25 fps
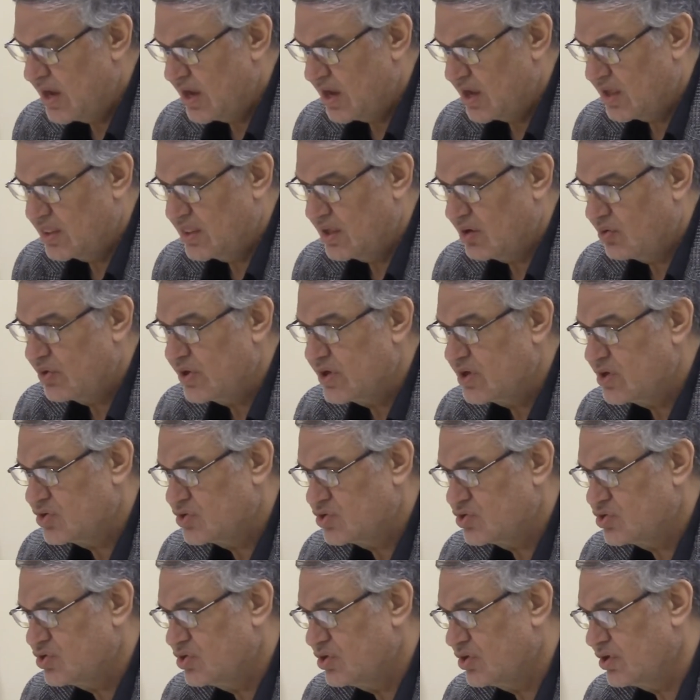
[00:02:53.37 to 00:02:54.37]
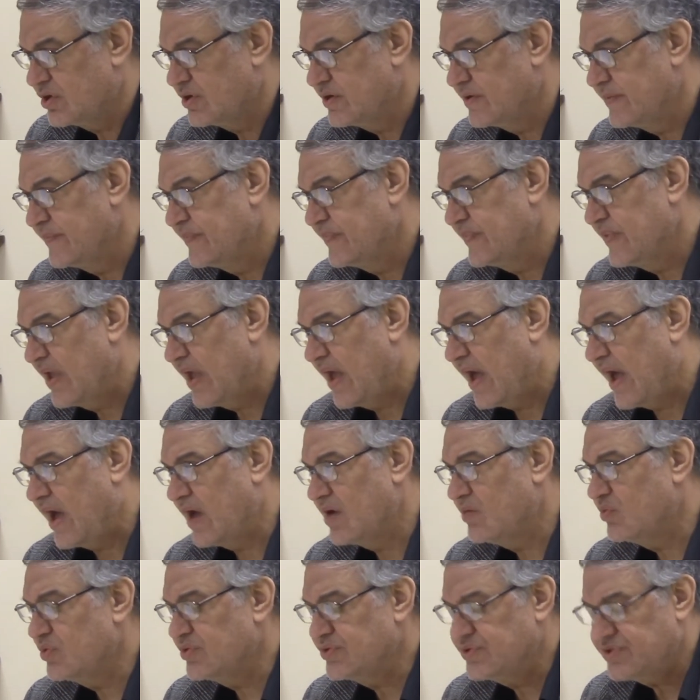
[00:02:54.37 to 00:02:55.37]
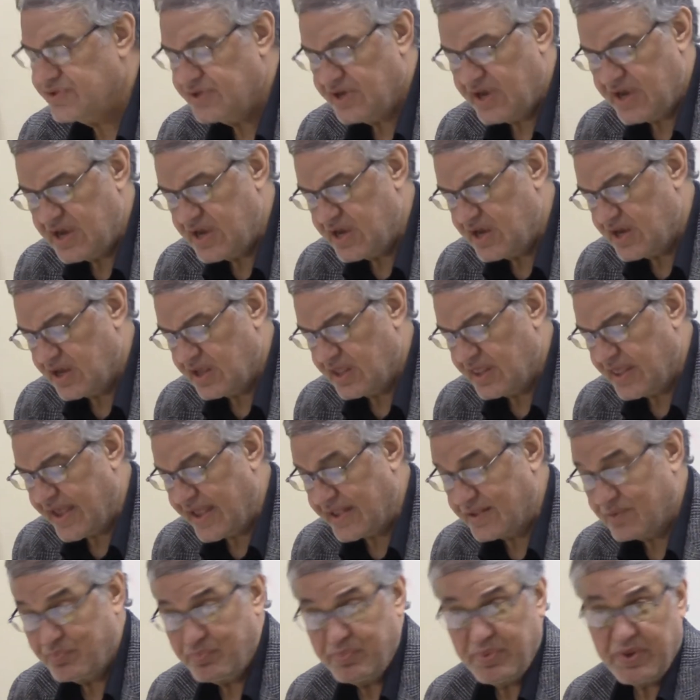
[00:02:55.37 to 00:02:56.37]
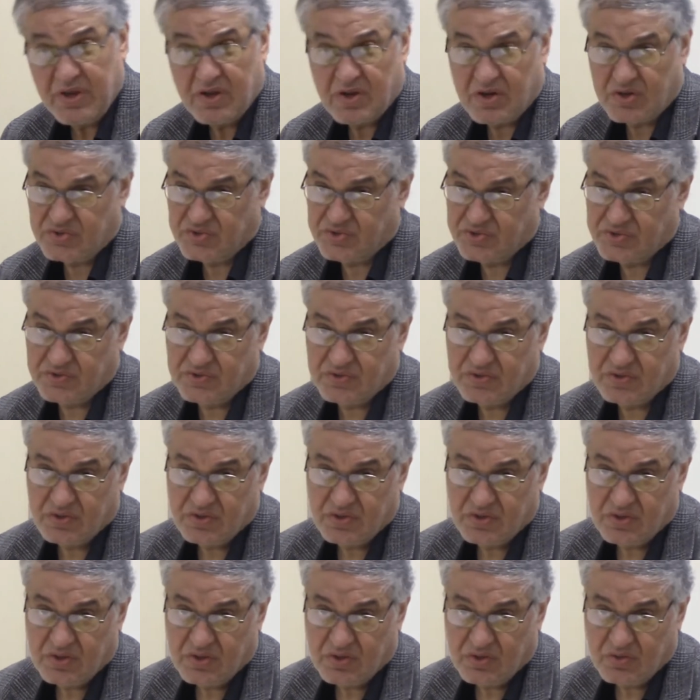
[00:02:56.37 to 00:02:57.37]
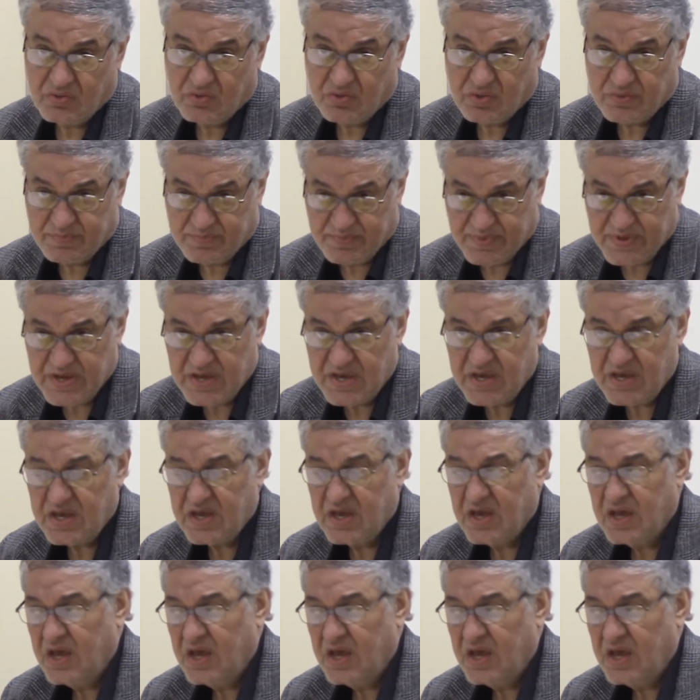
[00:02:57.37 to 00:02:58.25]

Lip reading: the way it should, I would say that parents would be